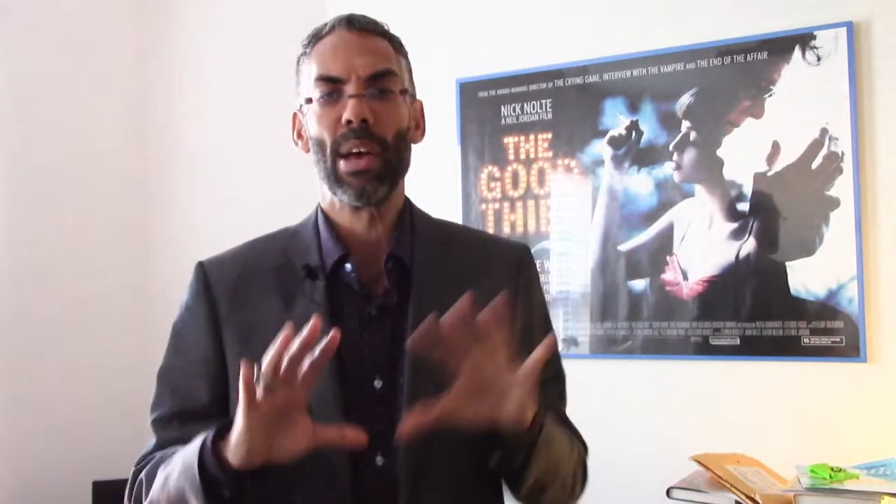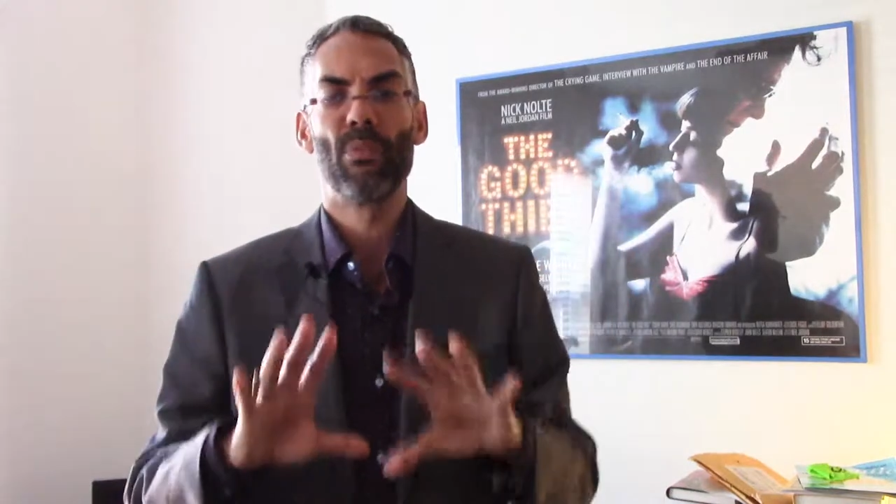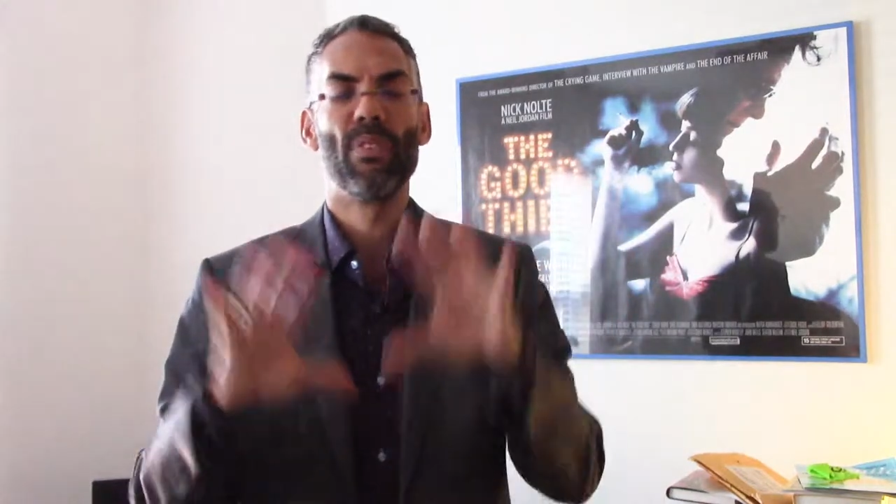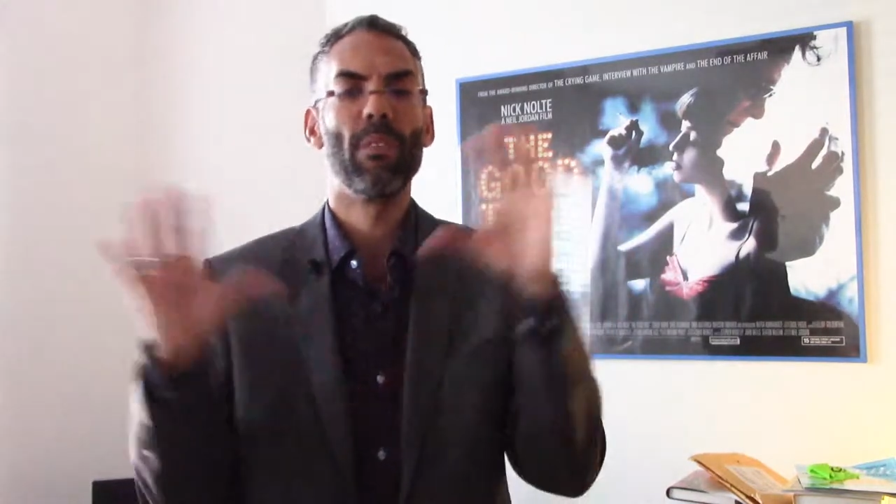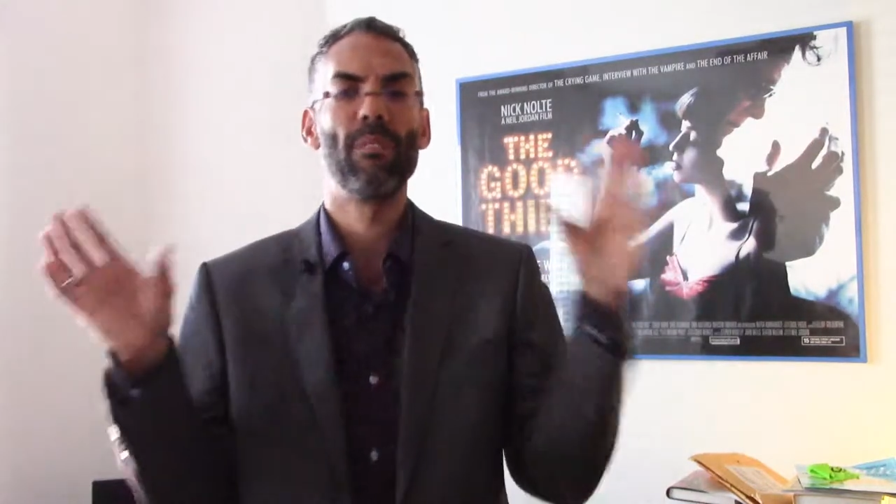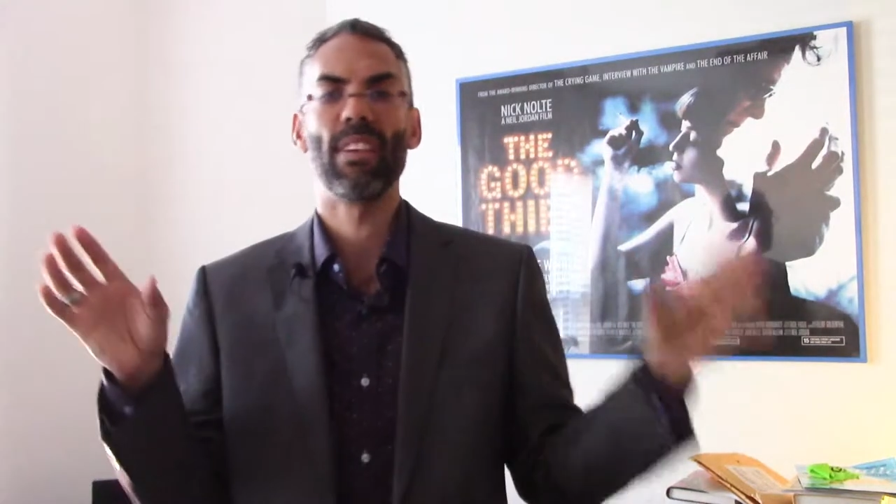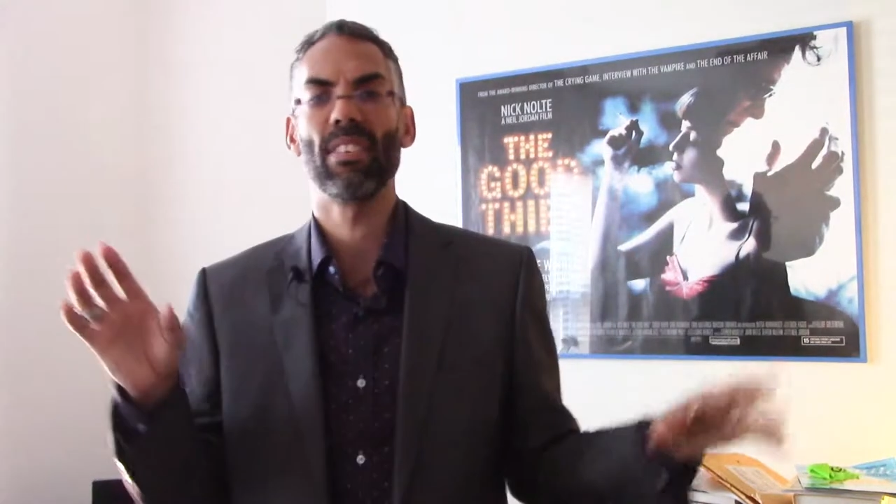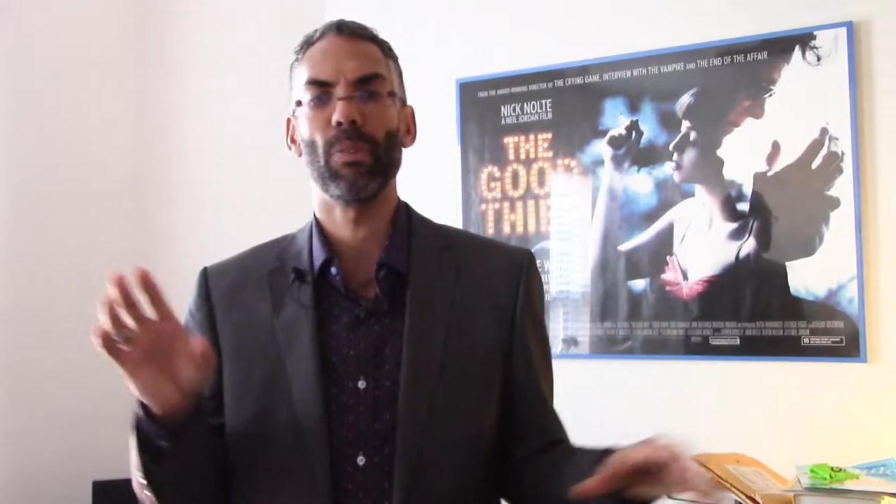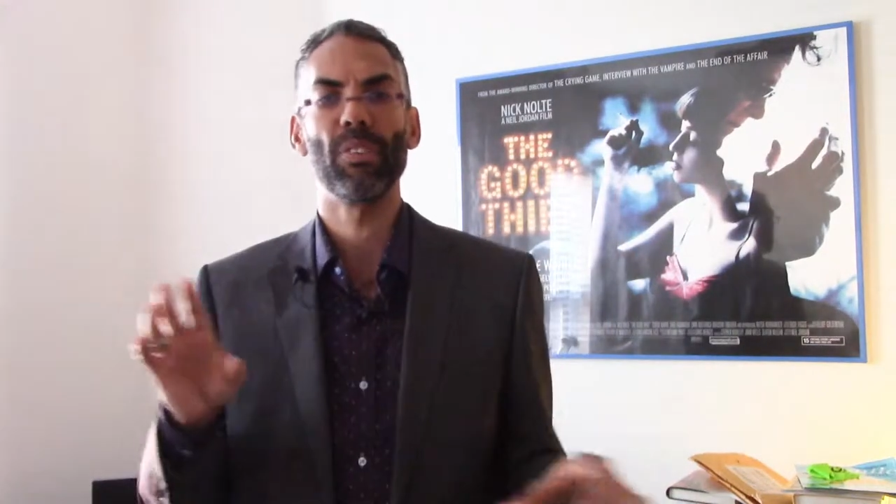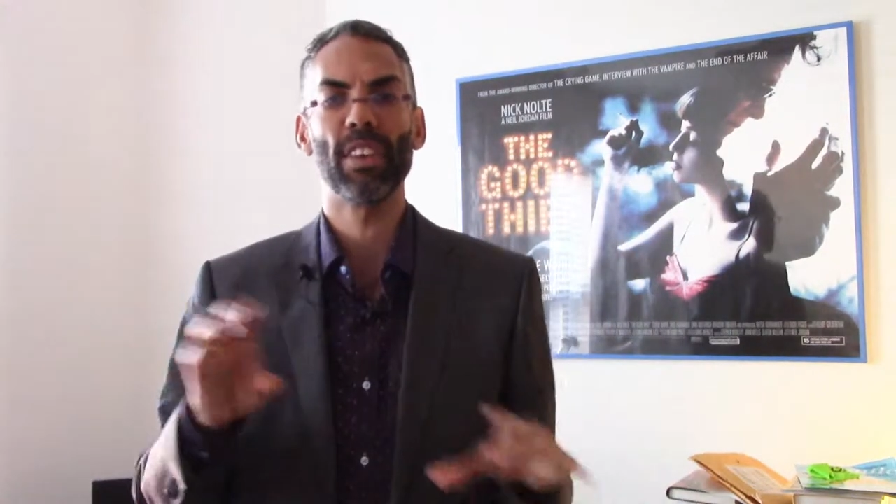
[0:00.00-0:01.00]
film
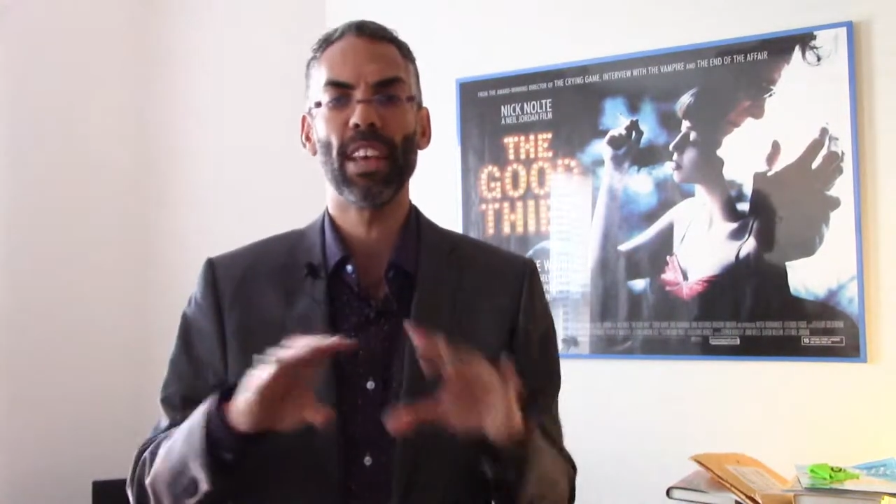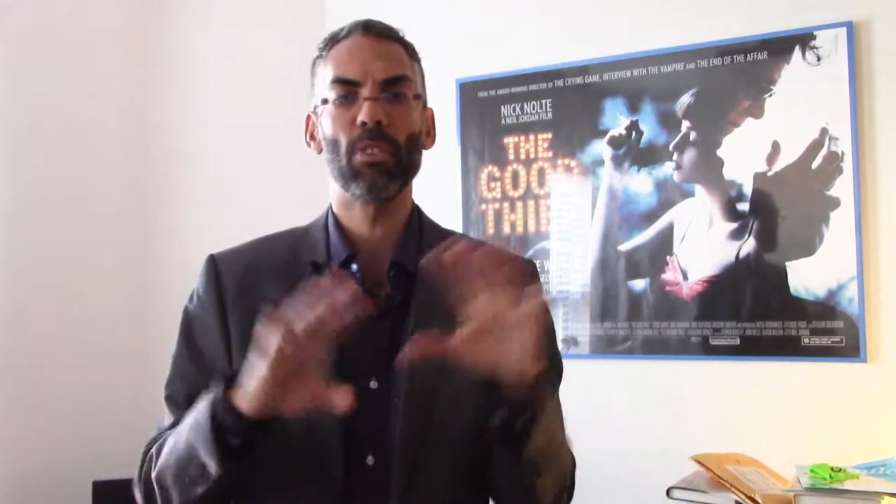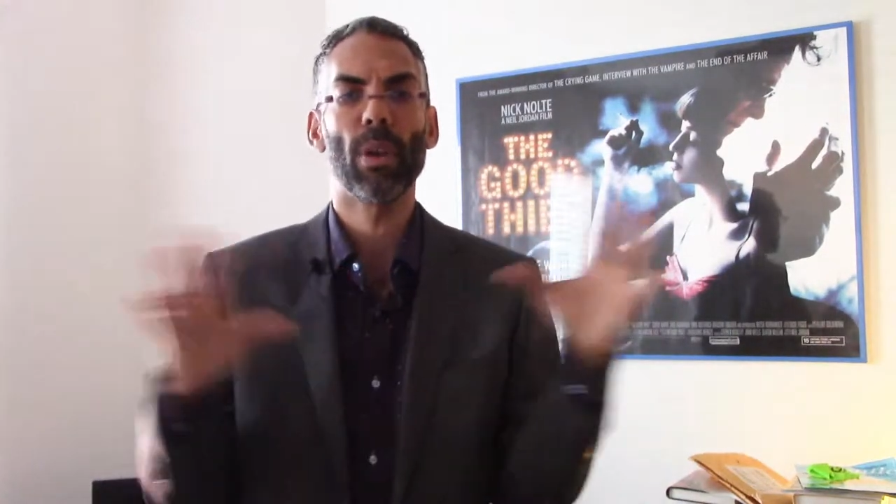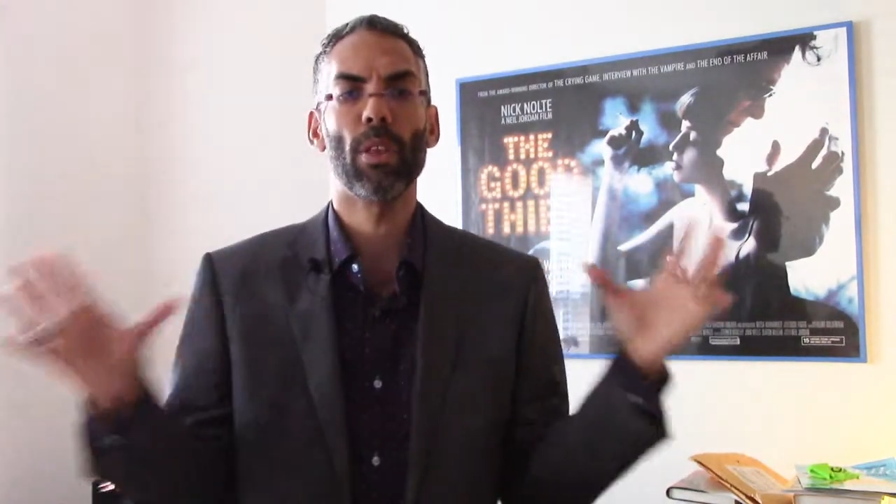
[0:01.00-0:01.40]
festivals, he, he's one